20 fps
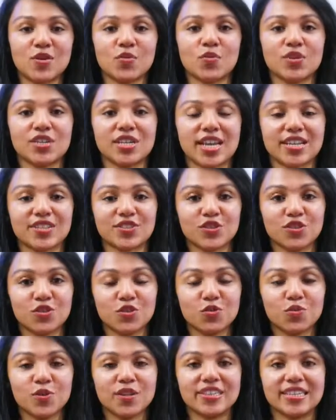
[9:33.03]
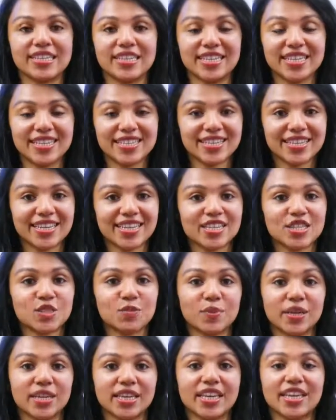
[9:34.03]
which has to do with listening,
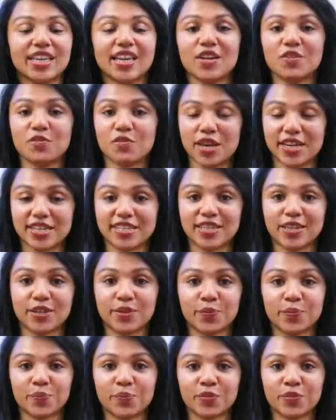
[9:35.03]
speaking, and writing.